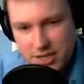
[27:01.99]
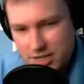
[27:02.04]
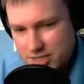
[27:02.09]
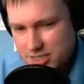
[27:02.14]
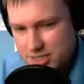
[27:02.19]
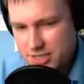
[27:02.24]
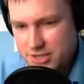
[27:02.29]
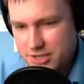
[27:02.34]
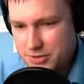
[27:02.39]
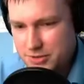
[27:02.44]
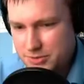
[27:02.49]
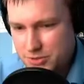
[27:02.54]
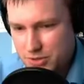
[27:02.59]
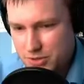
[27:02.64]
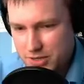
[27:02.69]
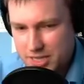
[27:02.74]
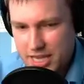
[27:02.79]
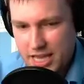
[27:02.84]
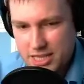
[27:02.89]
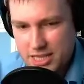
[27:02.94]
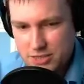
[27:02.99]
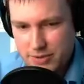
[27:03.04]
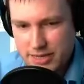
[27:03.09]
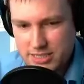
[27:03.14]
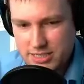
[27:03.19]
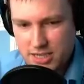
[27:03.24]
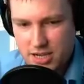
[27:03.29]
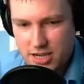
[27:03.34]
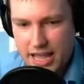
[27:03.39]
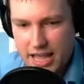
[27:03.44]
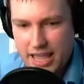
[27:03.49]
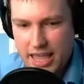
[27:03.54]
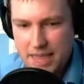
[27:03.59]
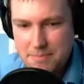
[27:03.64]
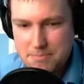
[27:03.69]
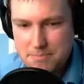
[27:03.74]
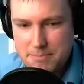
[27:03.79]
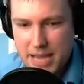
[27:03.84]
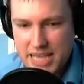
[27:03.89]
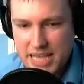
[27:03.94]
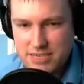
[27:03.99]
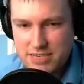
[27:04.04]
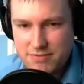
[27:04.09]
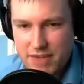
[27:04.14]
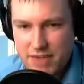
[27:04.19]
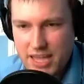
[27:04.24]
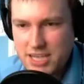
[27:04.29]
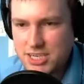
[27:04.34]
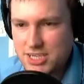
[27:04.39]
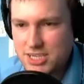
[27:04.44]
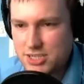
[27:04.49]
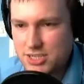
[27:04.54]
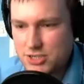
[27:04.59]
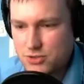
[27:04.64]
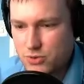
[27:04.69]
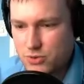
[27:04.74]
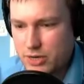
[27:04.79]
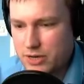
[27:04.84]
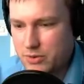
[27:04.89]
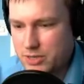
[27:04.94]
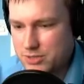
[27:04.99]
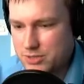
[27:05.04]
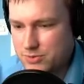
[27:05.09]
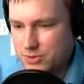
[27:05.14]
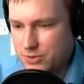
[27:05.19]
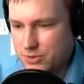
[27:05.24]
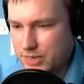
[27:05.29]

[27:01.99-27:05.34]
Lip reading: to sort of counteract our massive engine destroying ones we already